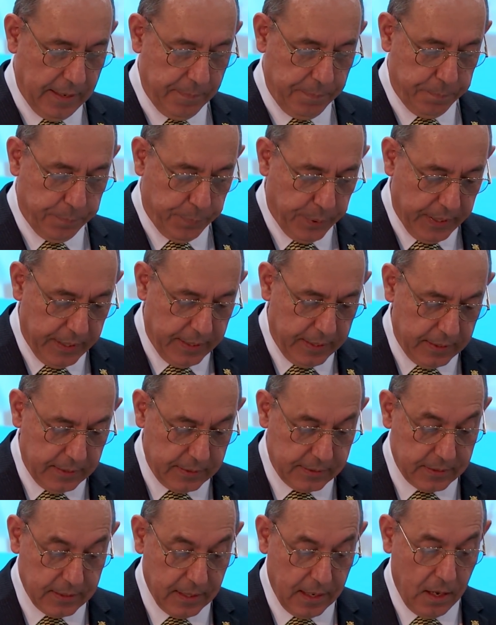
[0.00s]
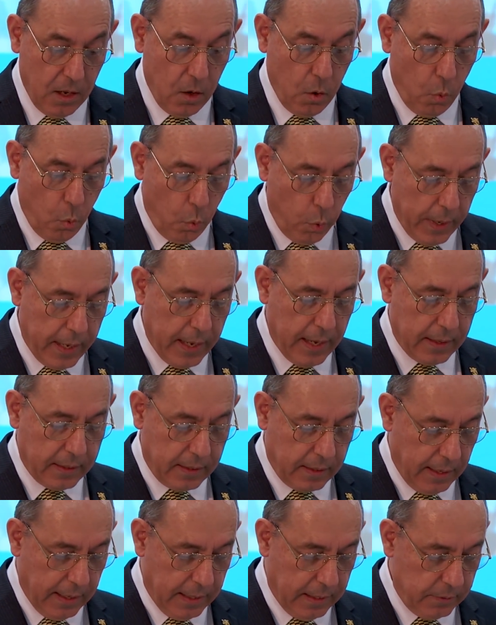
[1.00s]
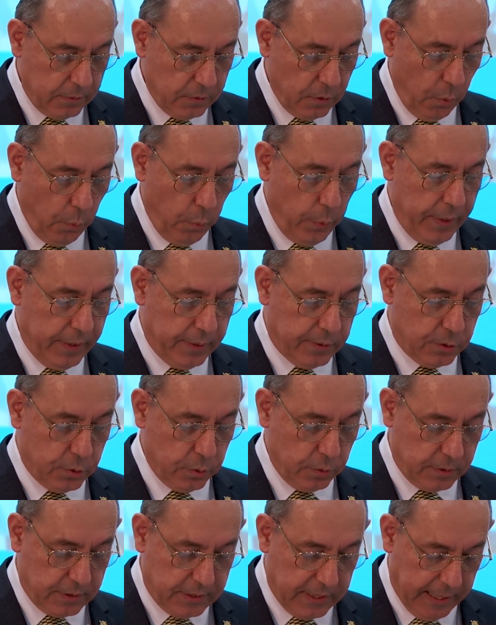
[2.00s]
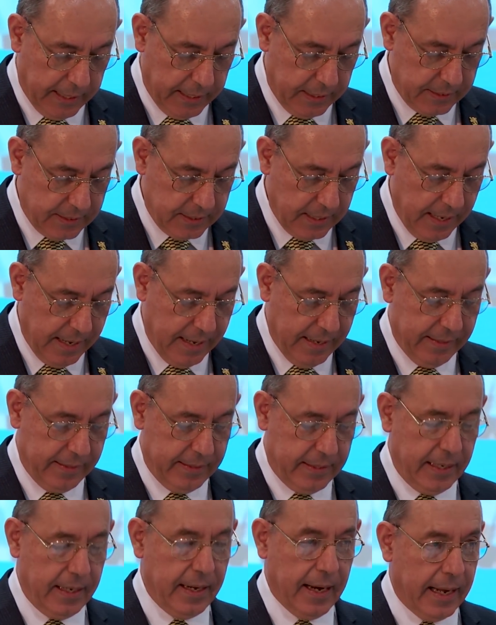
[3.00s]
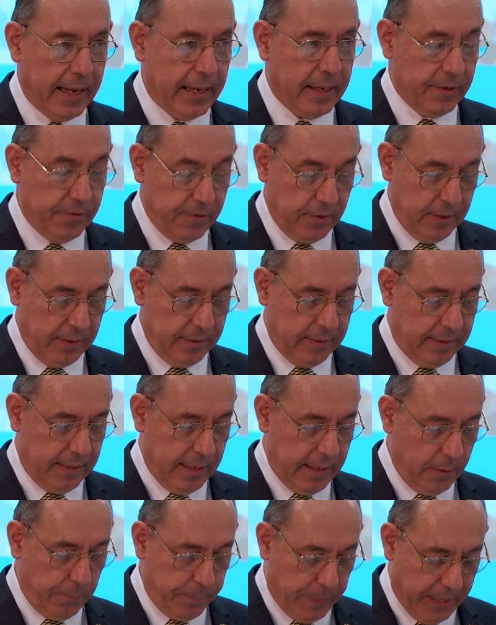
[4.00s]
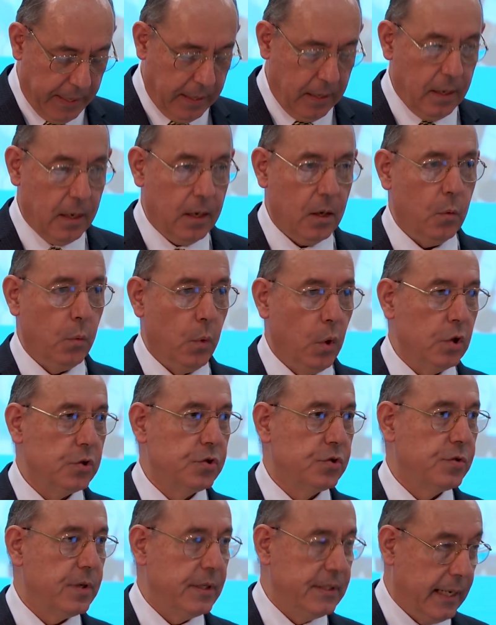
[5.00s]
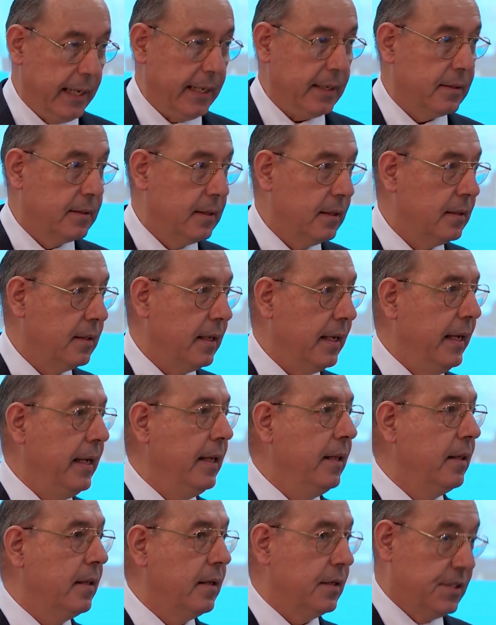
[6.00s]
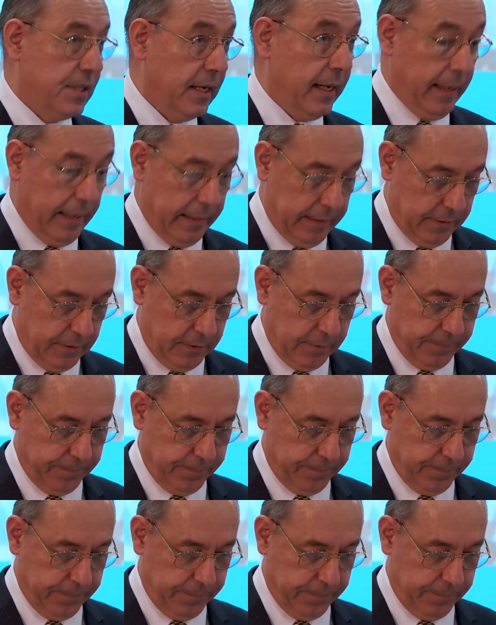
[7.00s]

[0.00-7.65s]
and prayers were crowned with success the night the bill was rejected in the Senate.